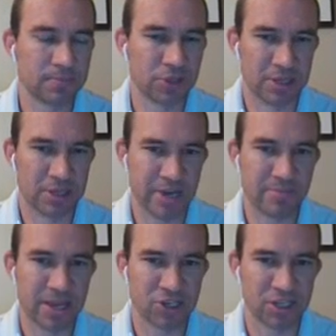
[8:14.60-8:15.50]
putting the
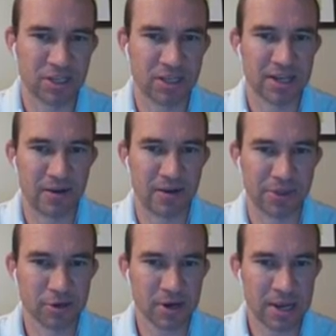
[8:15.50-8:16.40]
pipe actually down
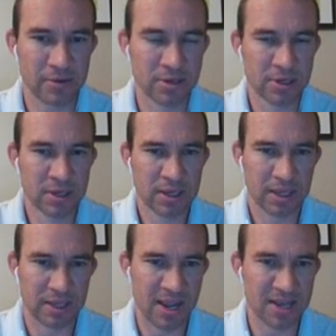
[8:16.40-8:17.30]
in the ground.
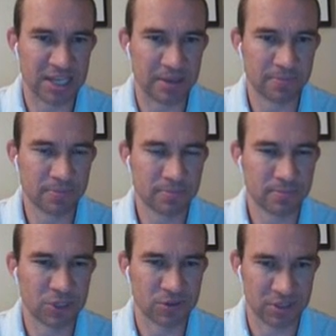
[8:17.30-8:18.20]
And as
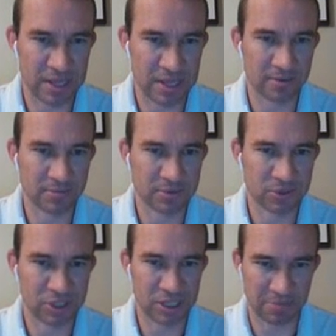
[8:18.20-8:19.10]
you'll see
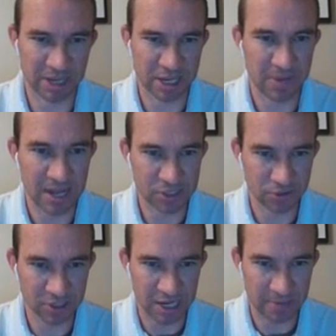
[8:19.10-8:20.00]
like a big
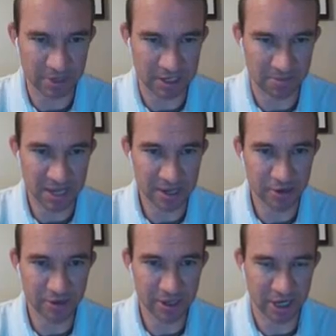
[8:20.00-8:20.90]
Komatsu type
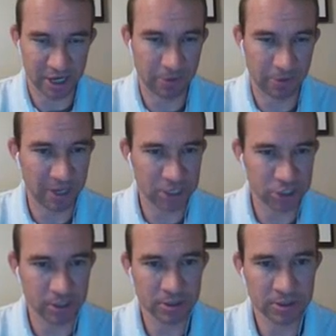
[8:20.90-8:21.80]
backhoe there, like in the middle
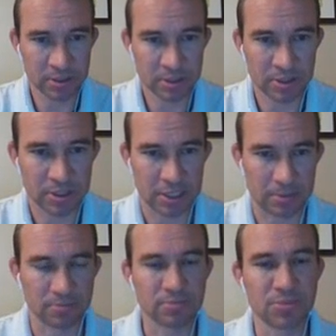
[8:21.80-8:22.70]
picture,
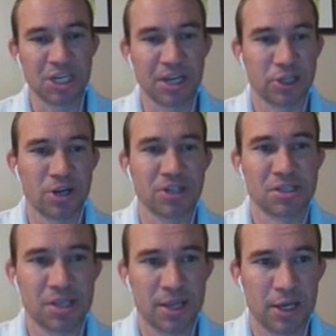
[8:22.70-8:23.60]
digging the trench
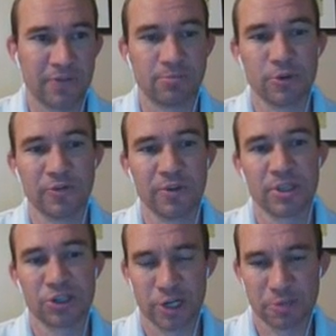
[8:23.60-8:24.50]
itself and
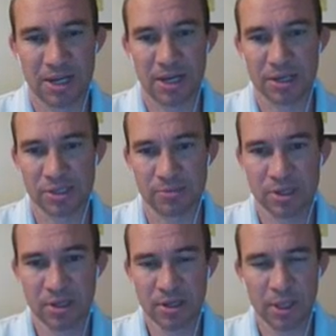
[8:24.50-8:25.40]
moving the trench box
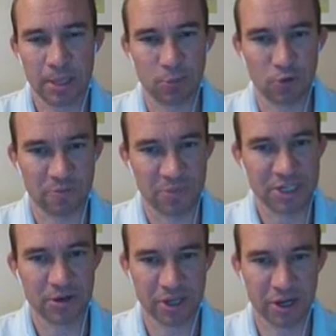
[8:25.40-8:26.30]
and moving
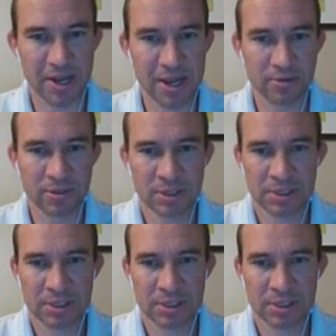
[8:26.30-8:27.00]
materials in and out.